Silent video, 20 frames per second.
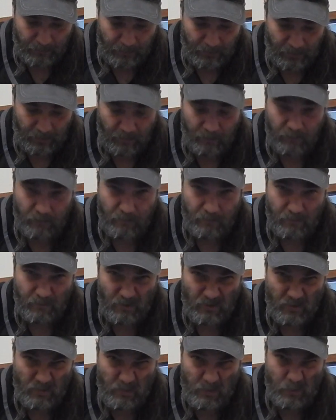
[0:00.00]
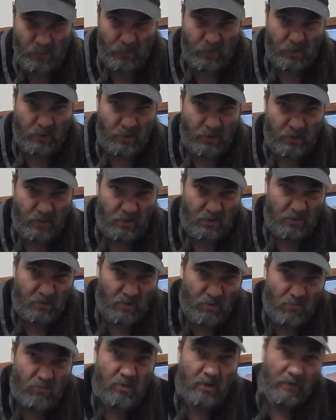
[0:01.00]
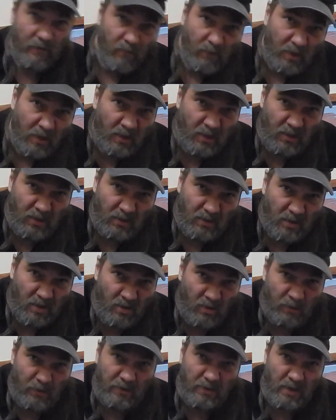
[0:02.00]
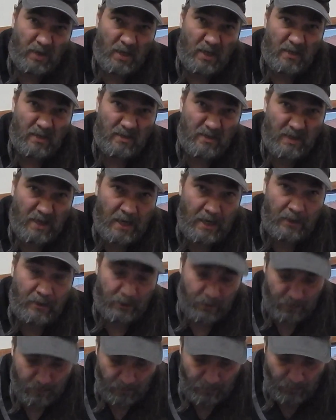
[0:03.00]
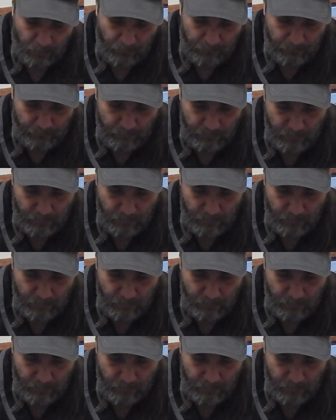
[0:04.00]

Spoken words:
And most people in LA don't give money to homeless guys, sadly enough.